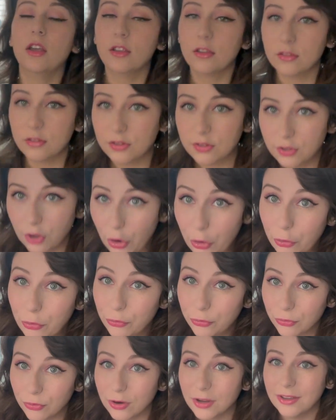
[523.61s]
so
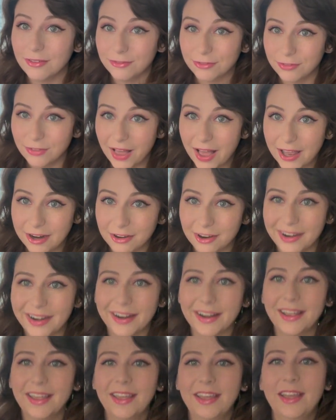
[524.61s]
freaking
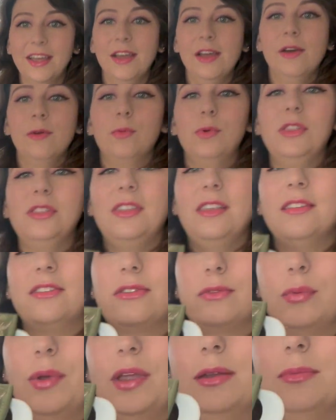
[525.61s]
flattering. With this
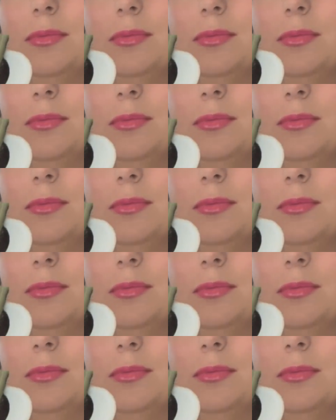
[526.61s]
suede